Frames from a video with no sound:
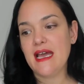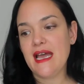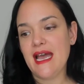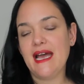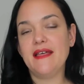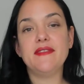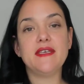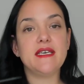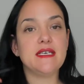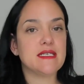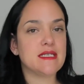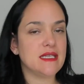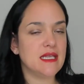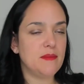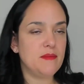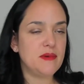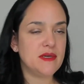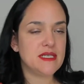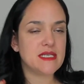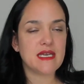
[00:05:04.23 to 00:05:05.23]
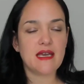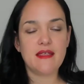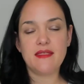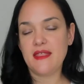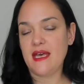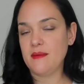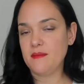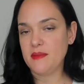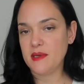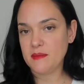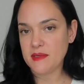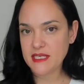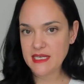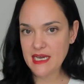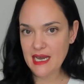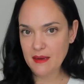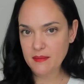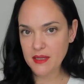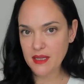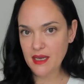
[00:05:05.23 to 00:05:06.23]
and these lipids can then be
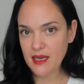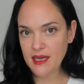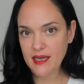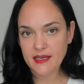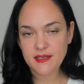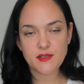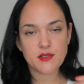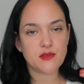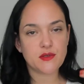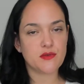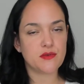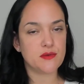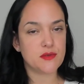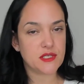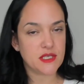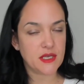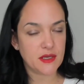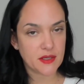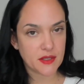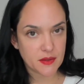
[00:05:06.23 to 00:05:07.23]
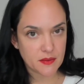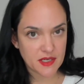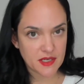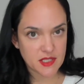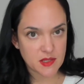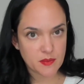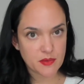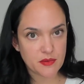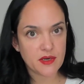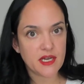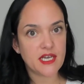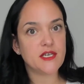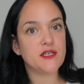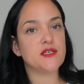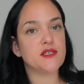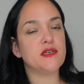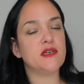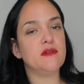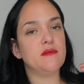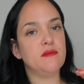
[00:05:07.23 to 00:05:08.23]
metabolized through cellular
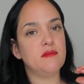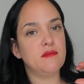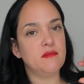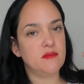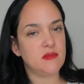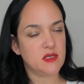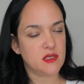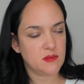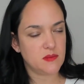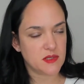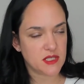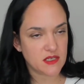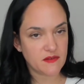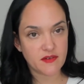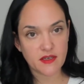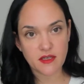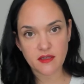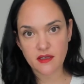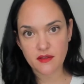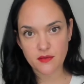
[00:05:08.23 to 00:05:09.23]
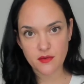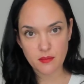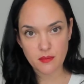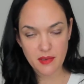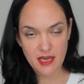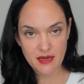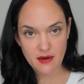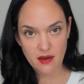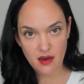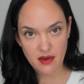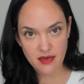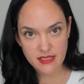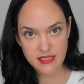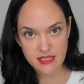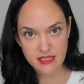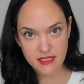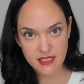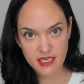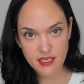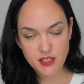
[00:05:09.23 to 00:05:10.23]
respiration, specifically through beta
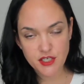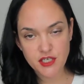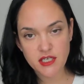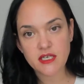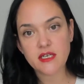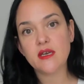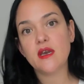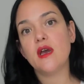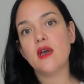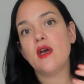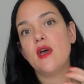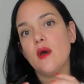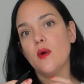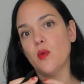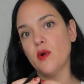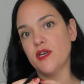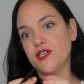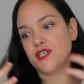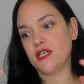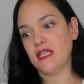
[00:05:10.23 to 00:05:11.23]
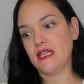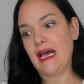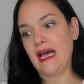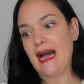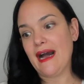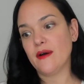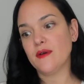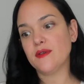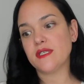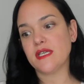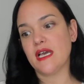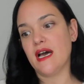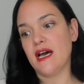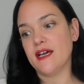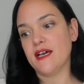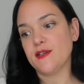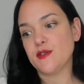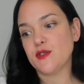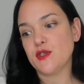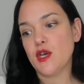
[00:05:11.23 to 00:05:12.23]
oxidation, which allows
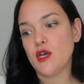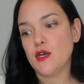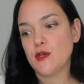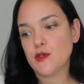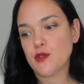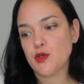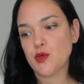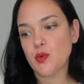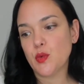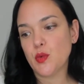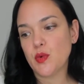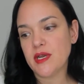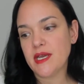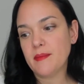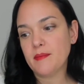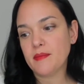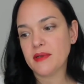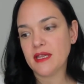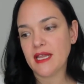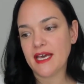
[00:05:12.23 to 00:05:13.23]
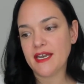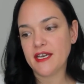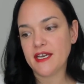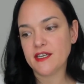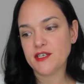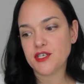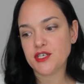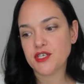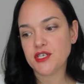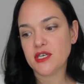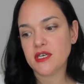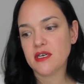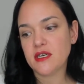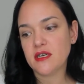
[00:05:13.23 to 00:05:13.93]
us to replenish